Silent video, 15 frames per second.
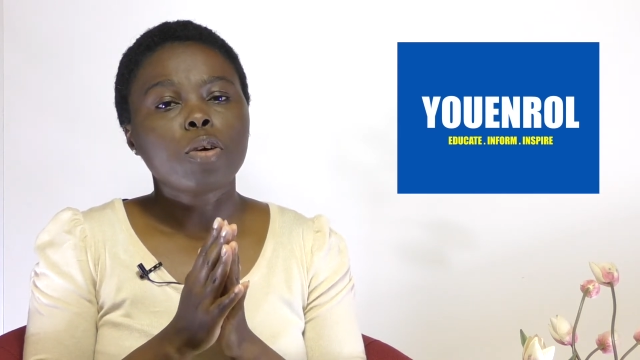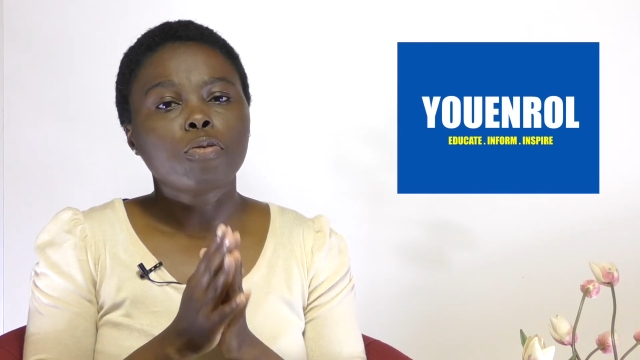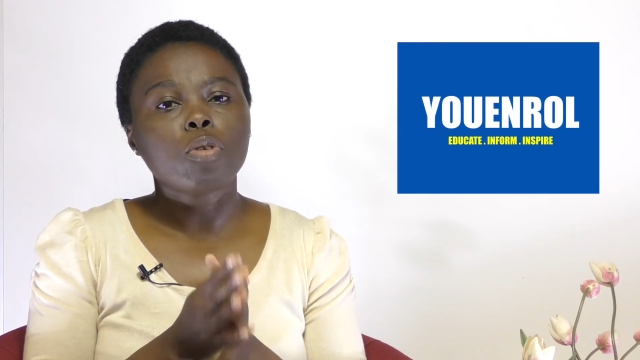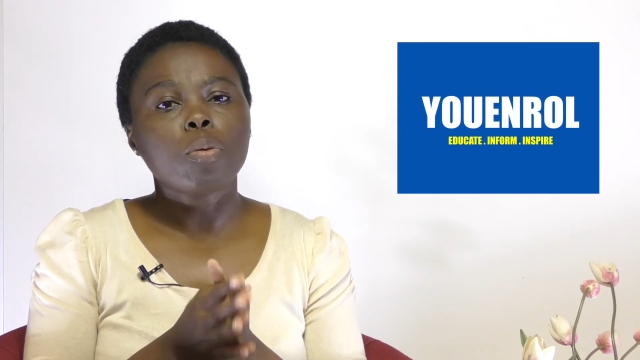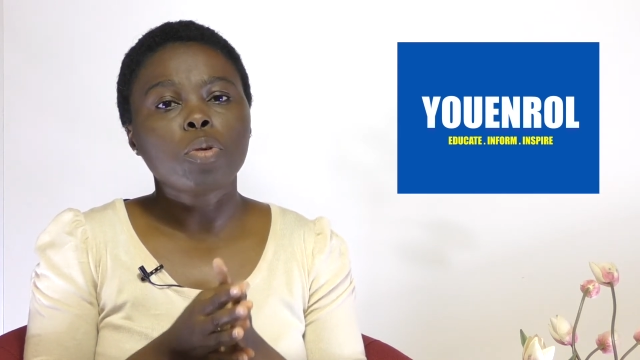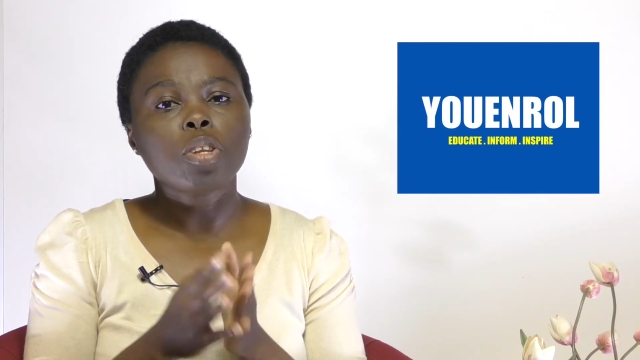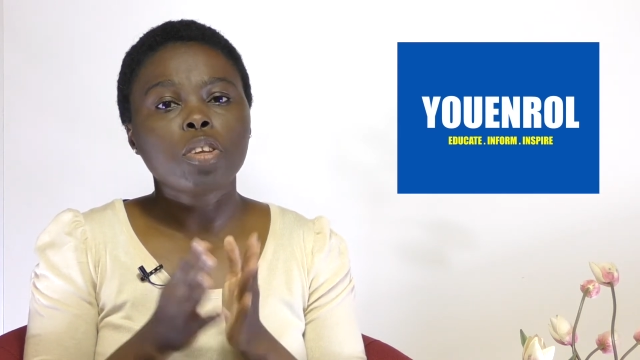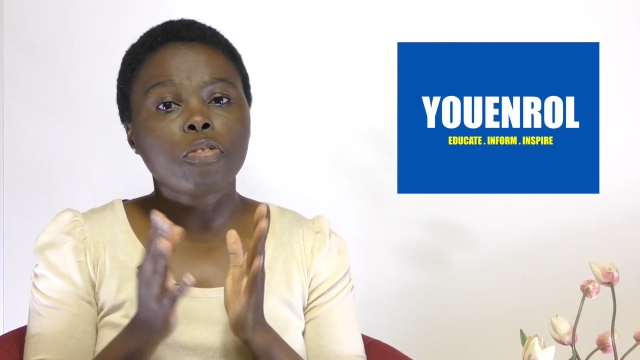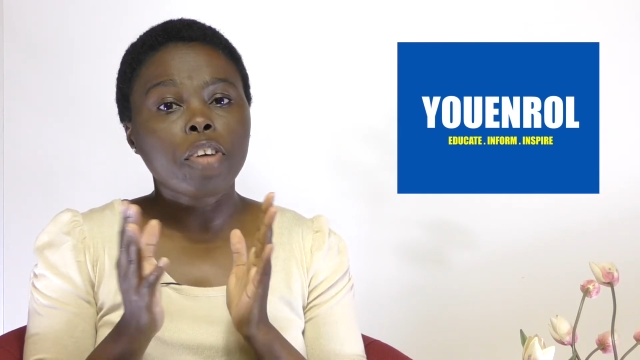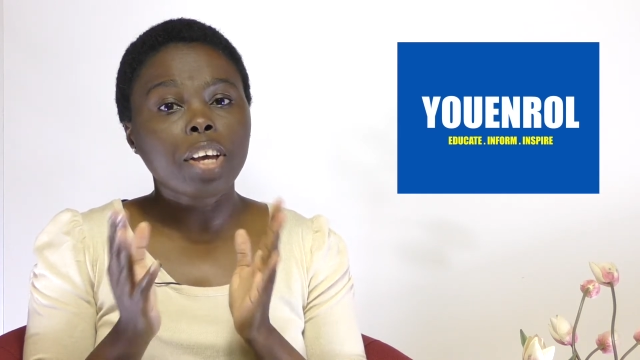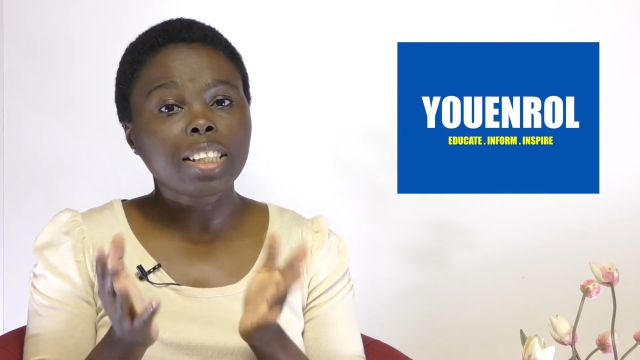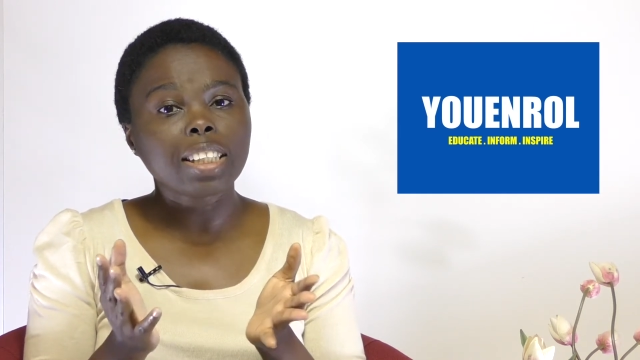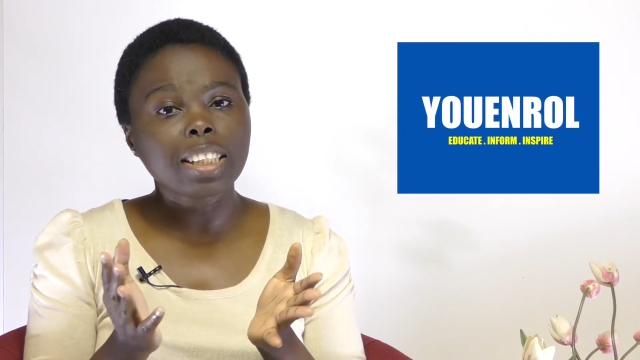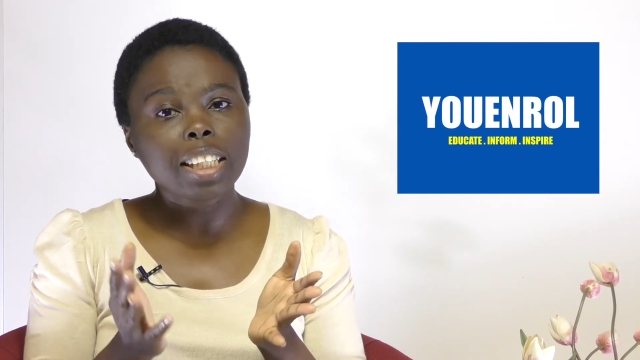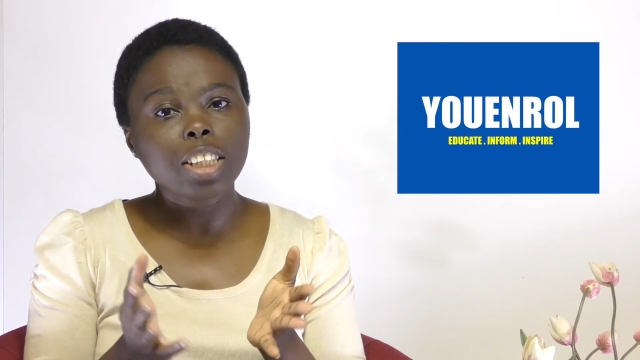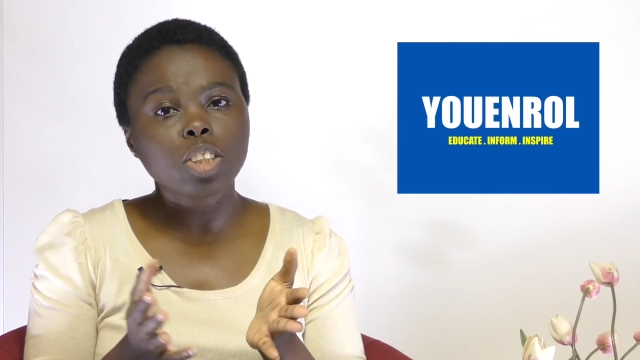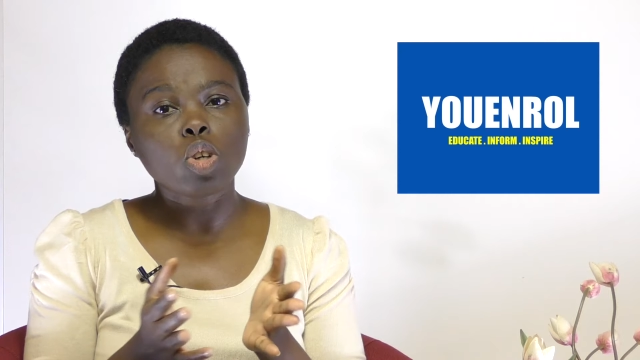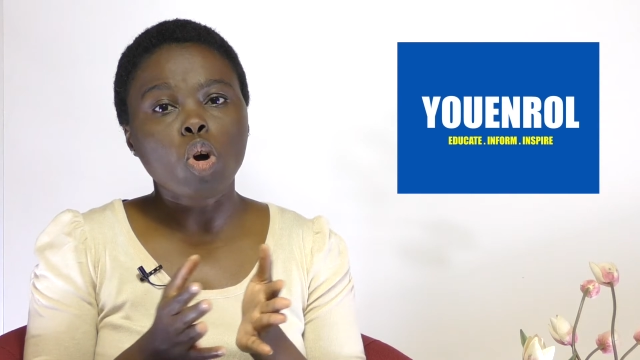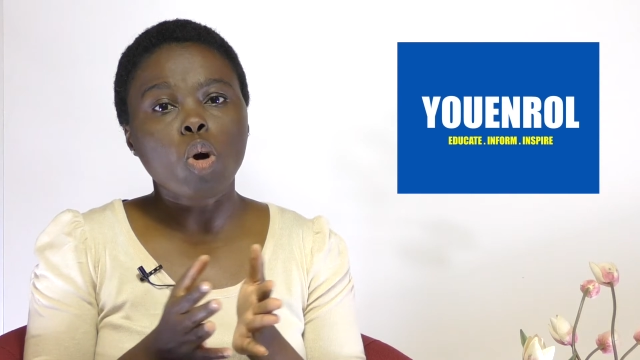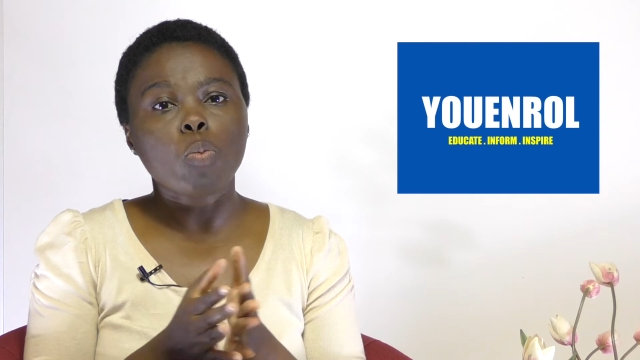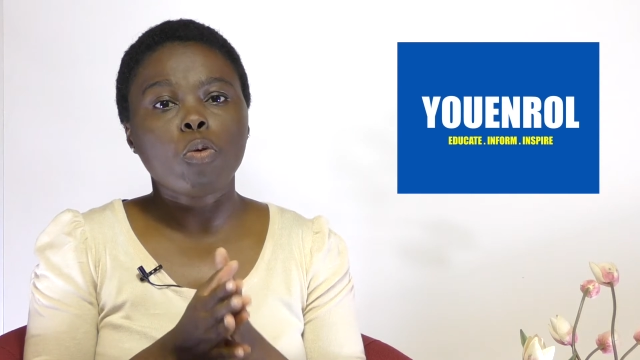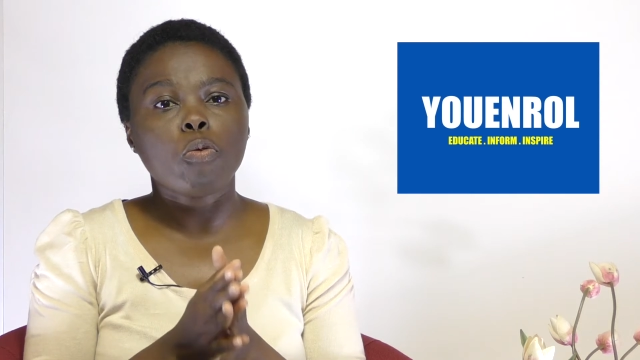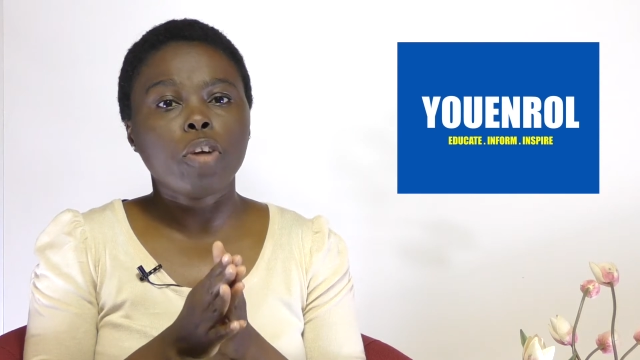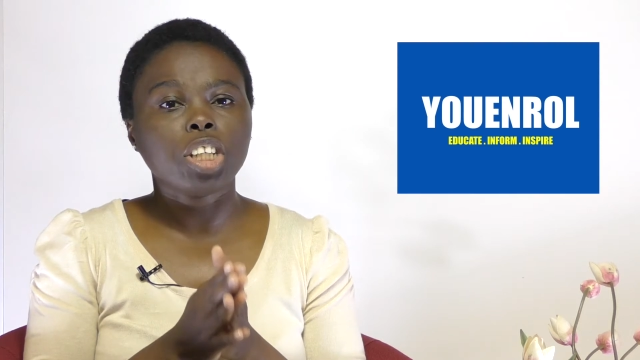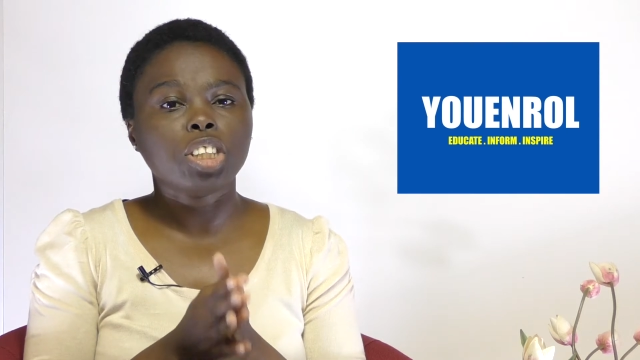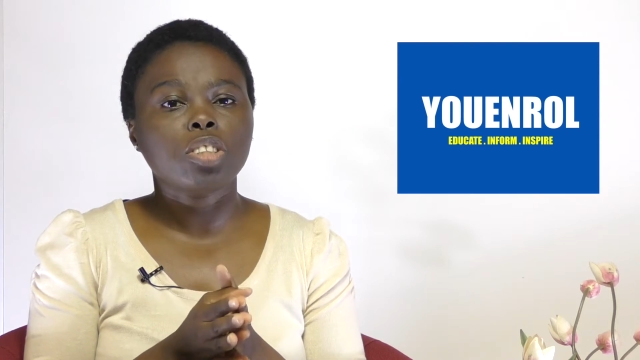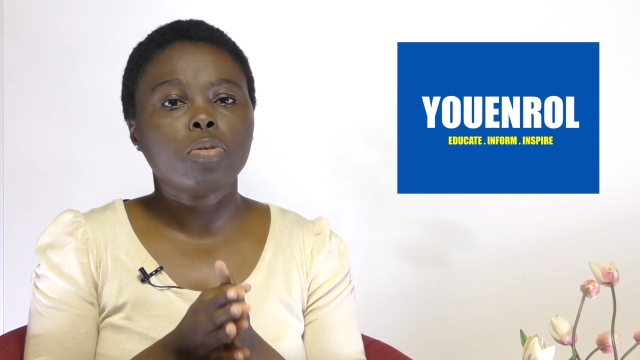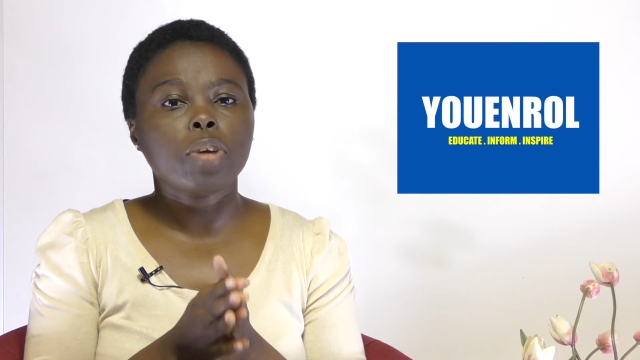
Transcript: from universities or professional